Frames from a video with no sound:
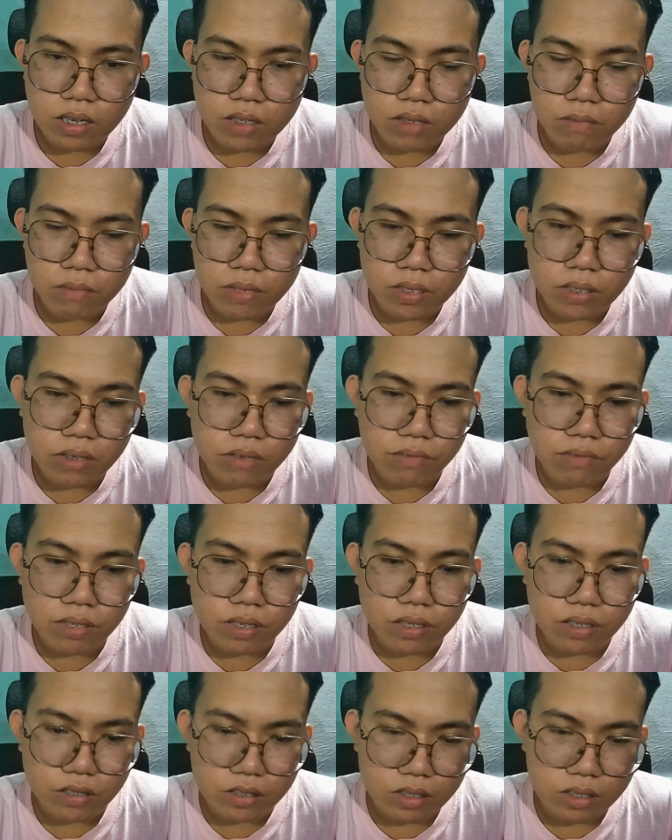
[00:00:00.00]
uh, the meaning
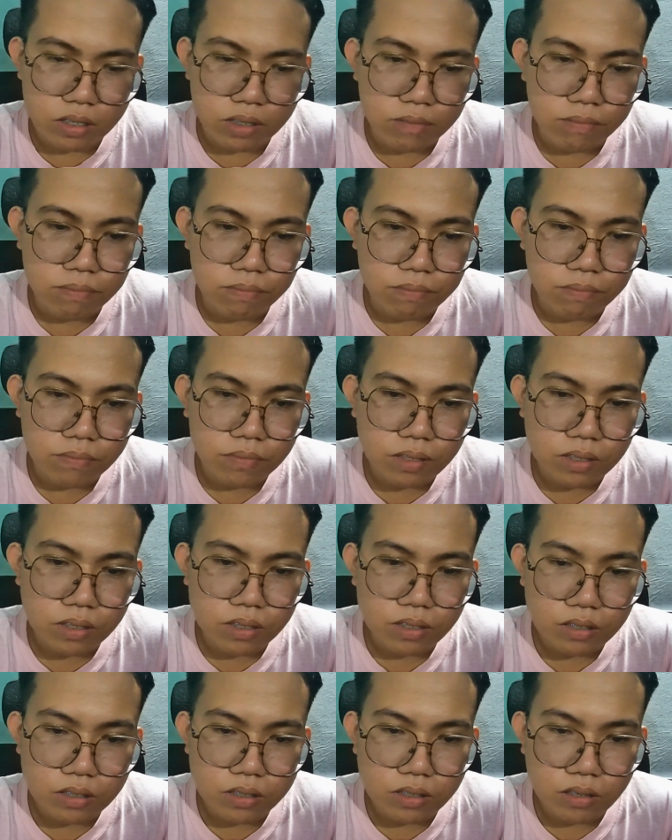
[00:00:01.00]
of it.
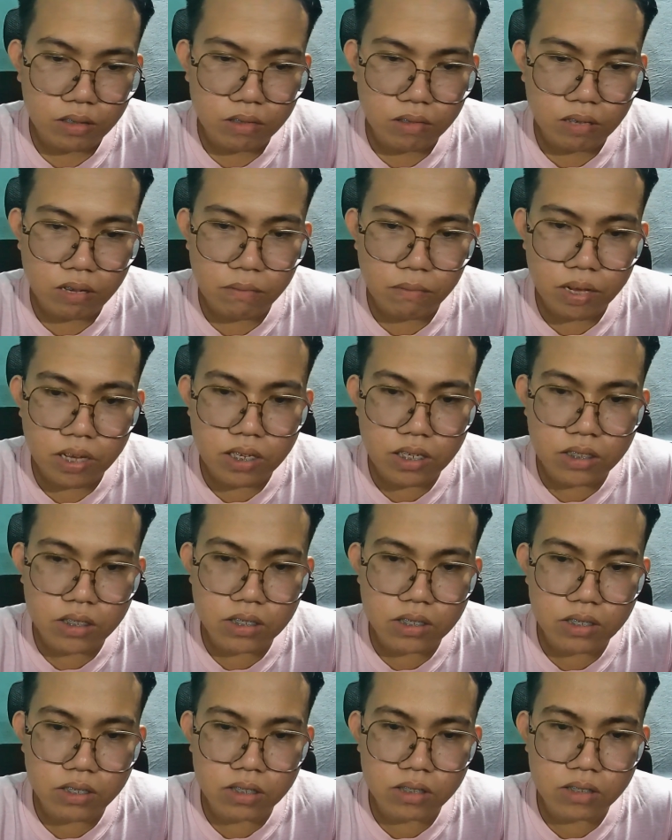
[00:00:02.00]
So
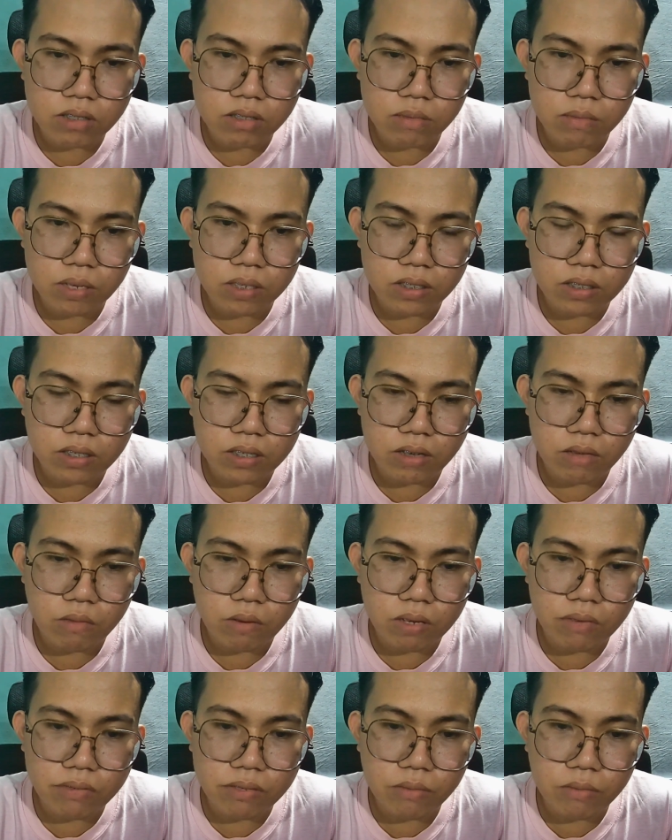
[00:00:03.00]
embeddings learns
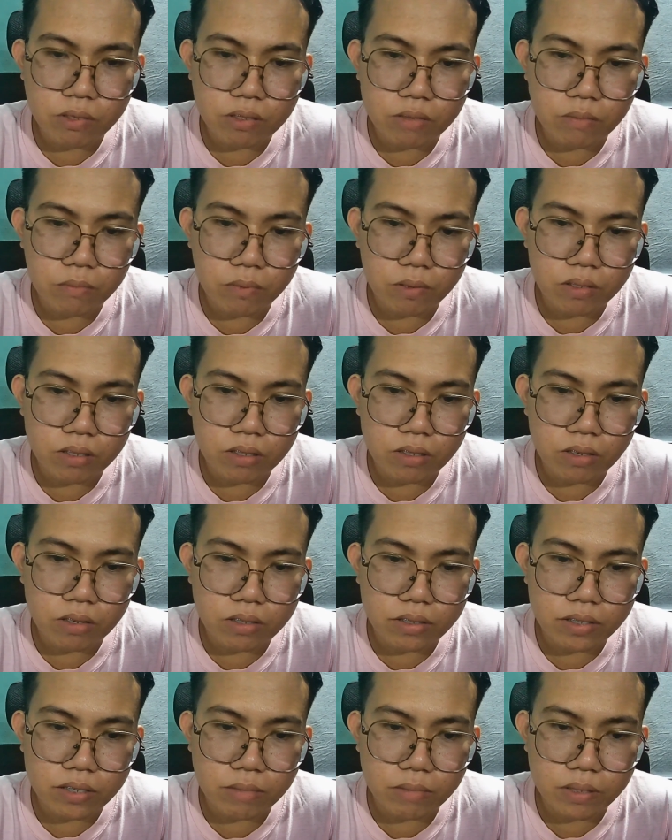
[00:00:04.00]
automatically. One of the most
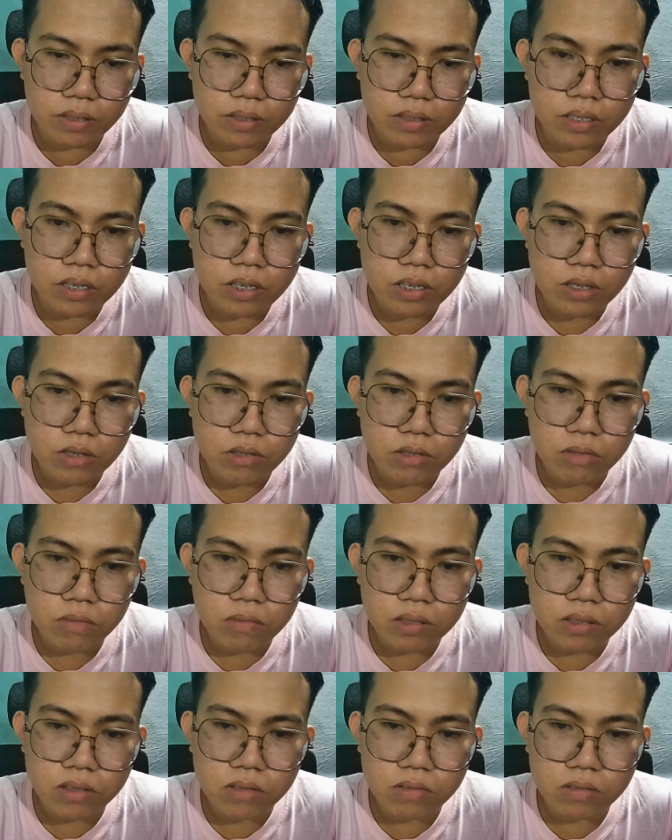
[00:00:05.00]
important concepts is
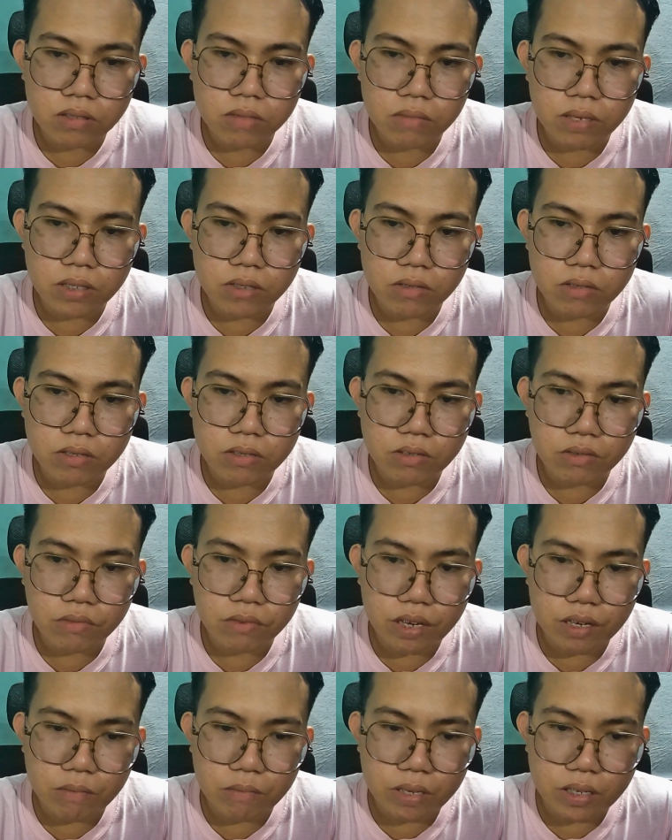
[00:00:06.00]
humans do not manually
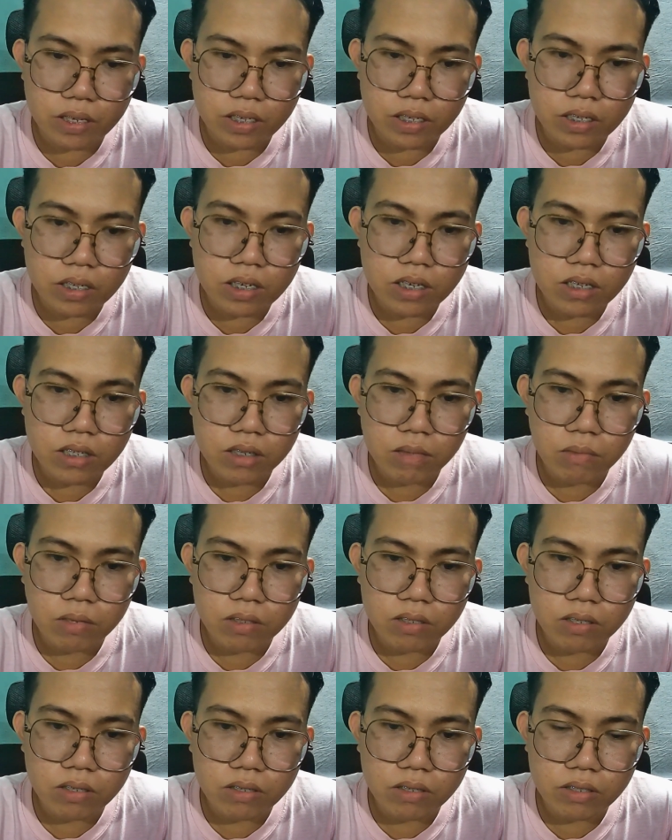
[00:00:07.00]
define meaning.
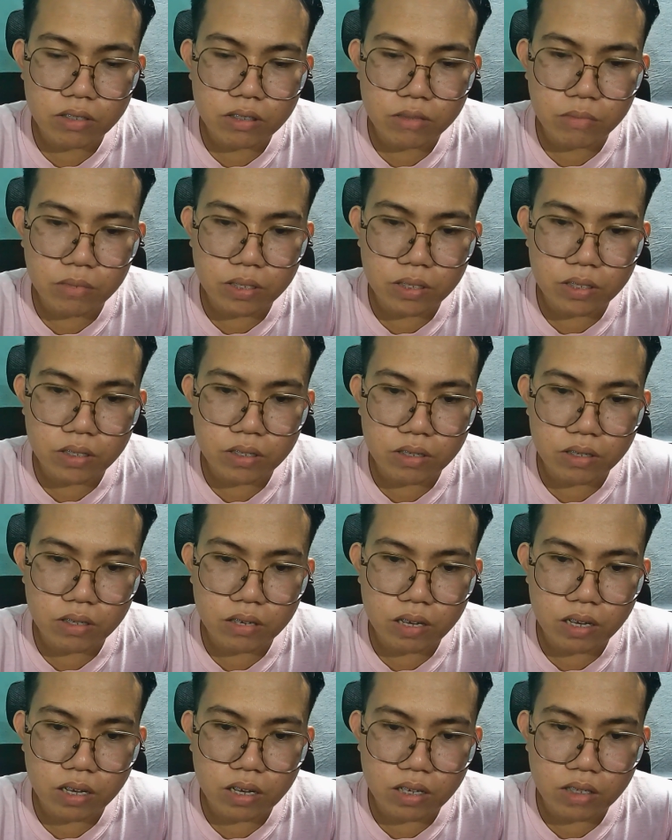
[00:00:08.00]
The model learns meaning
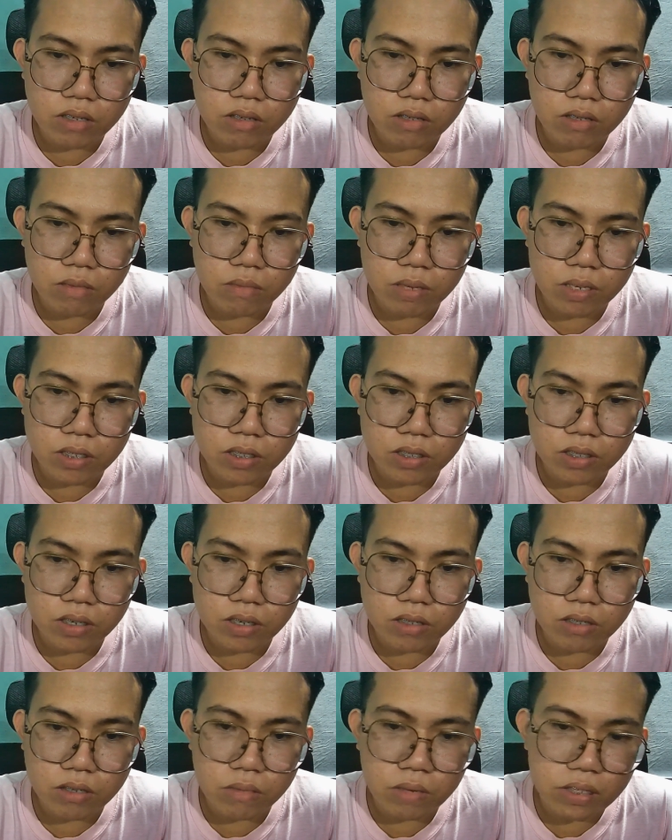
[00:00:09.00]

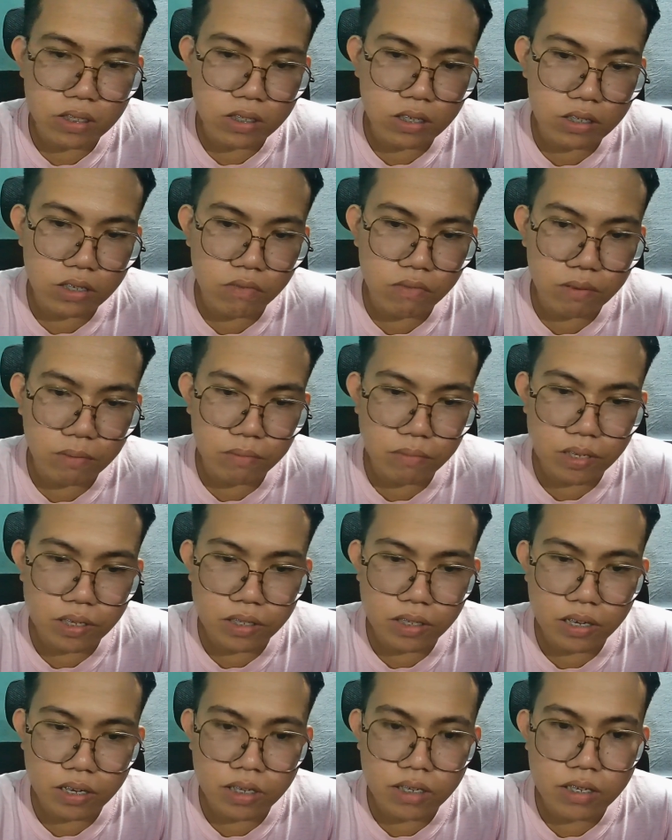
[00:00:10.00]
automatically from
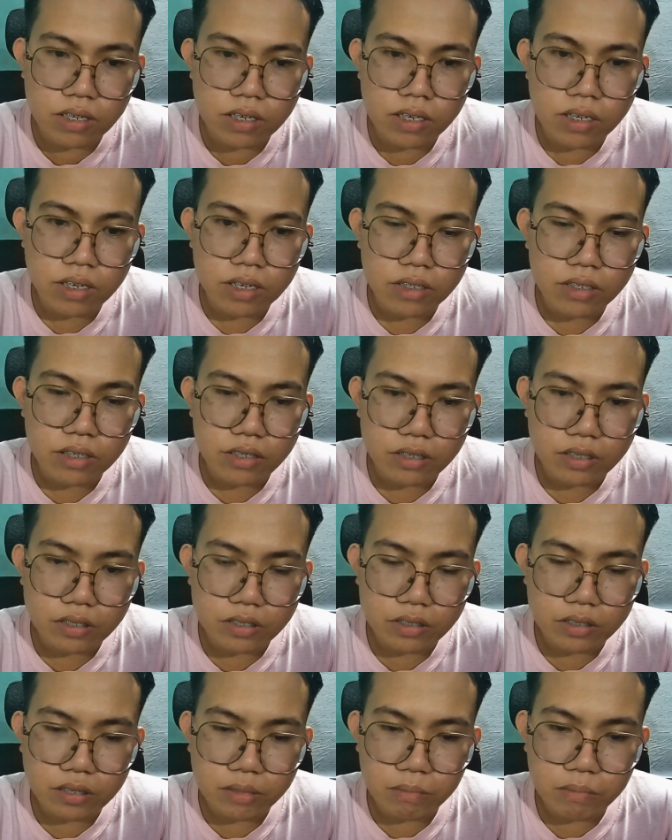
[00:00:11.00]
data. The
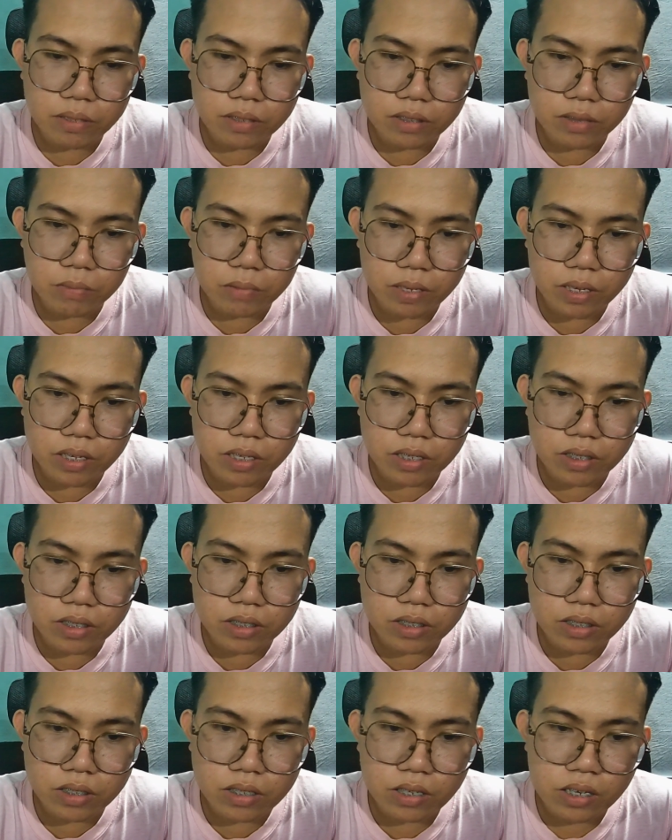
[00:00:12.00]
transcript
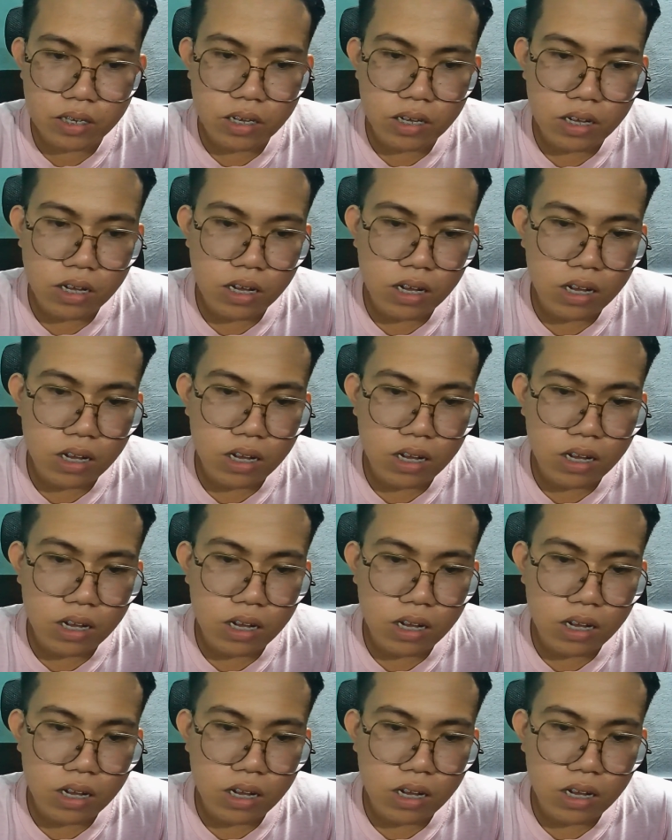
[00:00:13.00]
explains